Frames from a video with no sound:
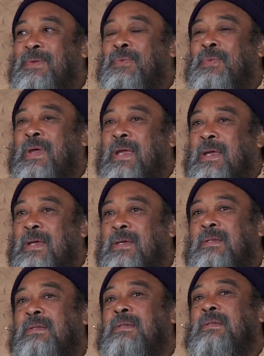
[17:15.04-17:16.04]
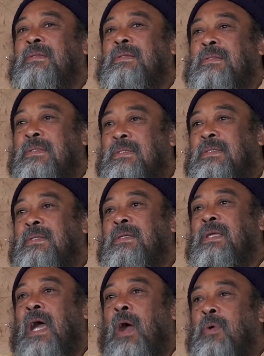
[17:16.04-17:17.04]
where
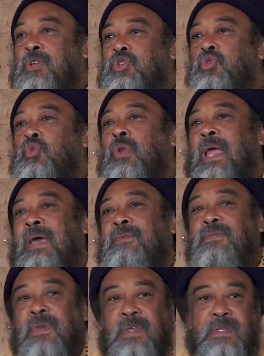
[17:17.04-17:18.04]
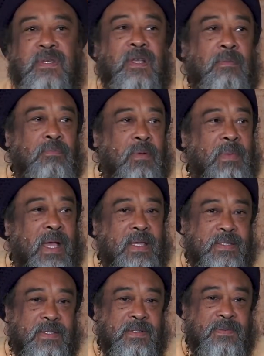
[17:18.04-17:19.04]
our true life is
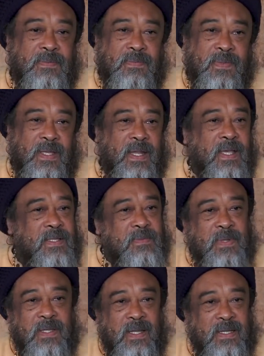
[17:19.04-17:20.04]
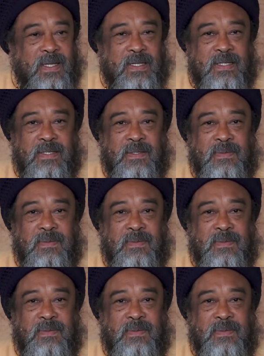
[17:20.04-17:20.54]
compromised. Can I speak like that?